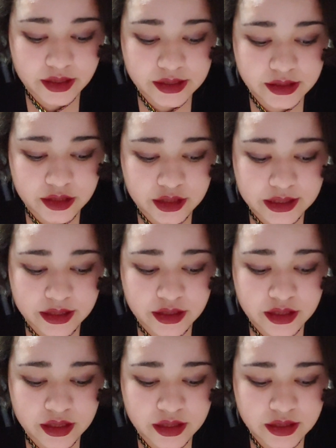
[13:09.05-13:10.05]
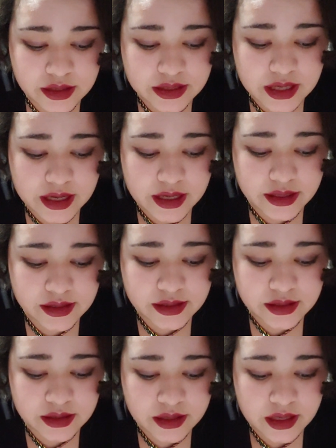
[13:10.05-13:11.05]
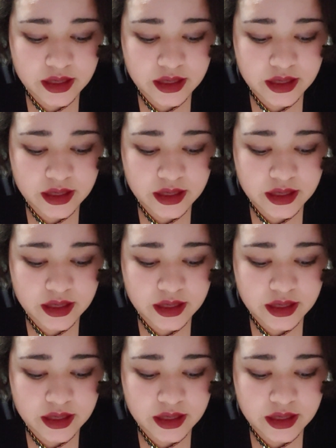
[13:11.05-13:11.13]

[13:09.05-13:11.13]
to judge size,